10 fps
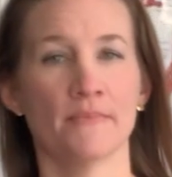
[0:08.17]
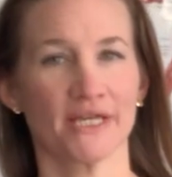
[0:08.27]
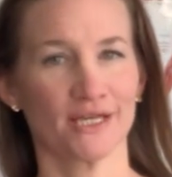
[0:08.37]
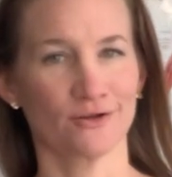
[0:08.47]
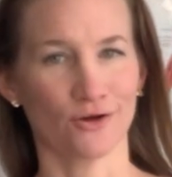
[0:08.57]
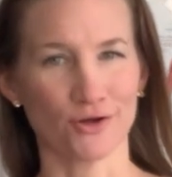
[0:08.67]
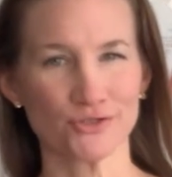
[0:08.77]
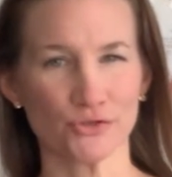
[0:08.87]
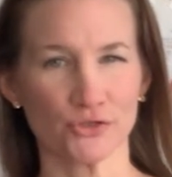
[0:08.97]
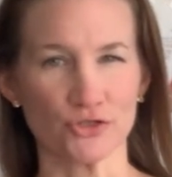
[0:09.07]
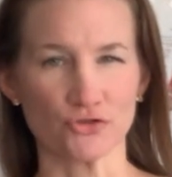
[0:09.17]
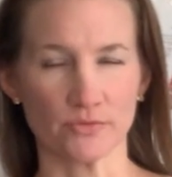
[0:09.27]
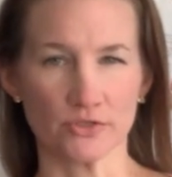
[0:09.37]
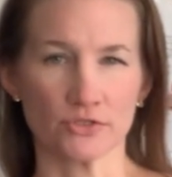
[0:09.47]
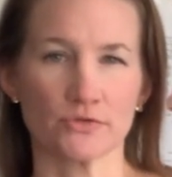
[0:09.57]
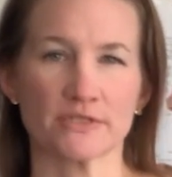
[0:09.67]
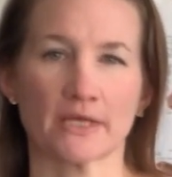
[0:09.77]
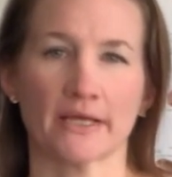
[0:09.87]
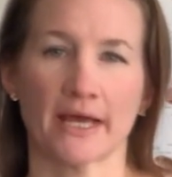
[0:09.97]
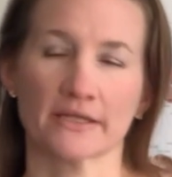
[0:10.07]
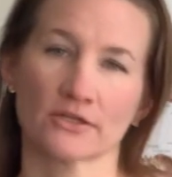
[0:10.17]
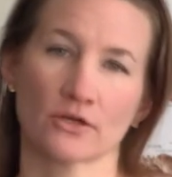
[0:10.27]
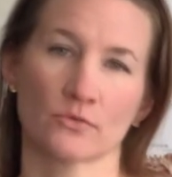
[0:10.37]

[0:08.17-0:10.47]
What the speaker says: It can also contribute to sciatica,